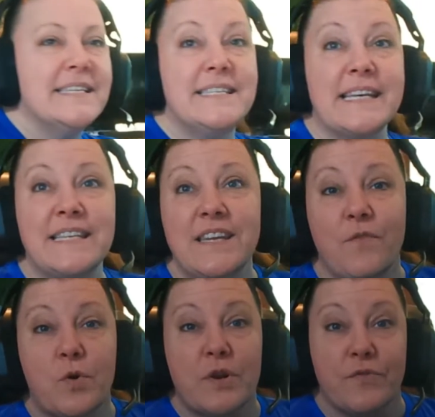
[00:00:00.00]

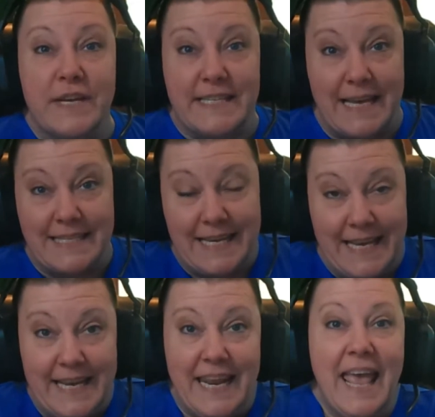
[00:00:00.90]
64 degrees
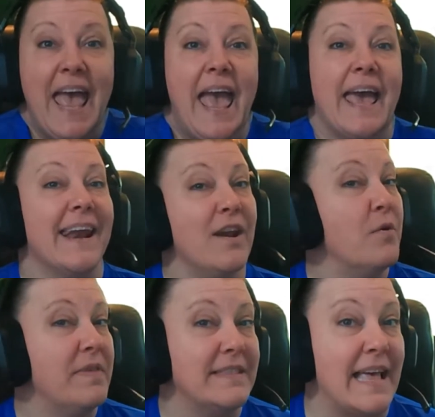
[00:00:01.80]
outside, and I
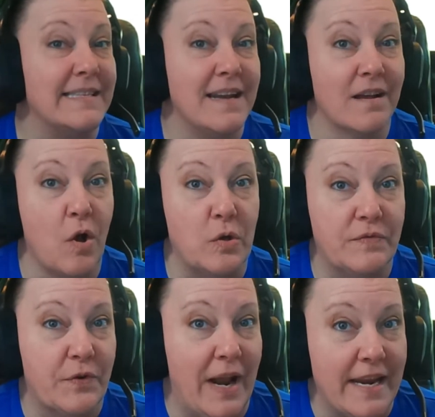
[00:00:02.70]
know that that's not
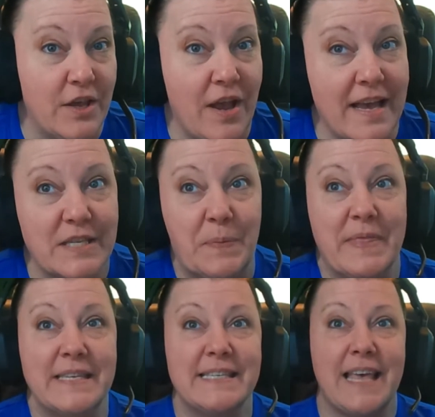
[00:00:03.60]
cold for a lot of you guys,
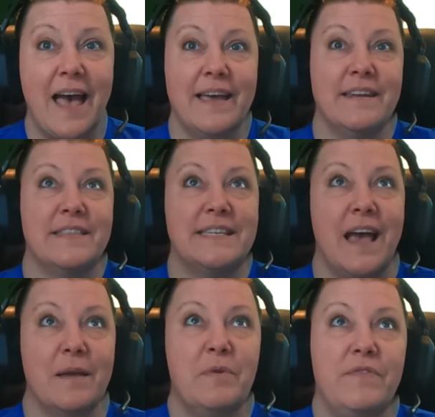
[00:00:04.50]
but this is kind of the
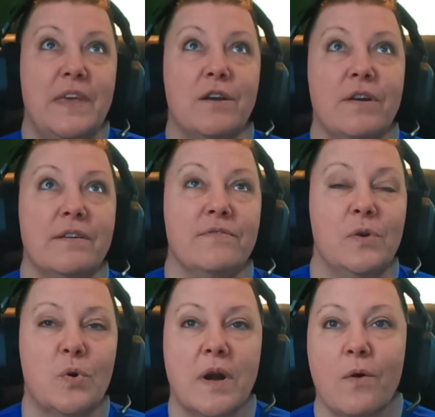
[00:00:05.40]
time of year in
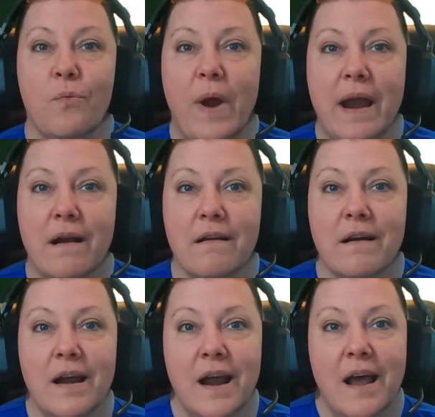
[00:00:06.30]
Florida
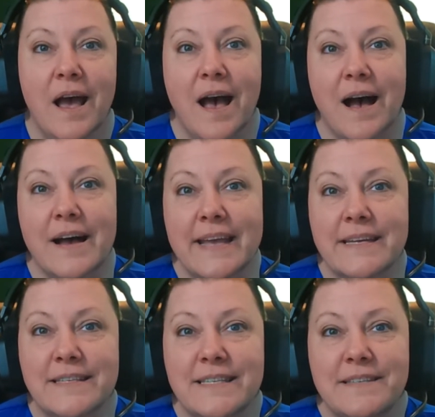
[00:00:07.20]
where
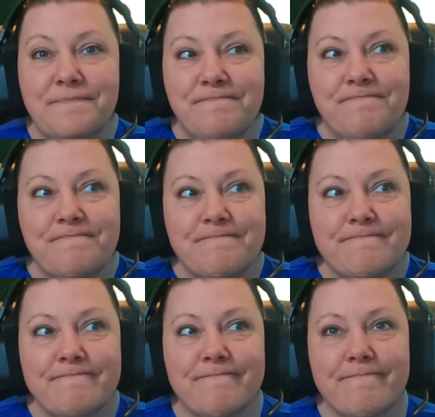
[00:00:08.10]
it's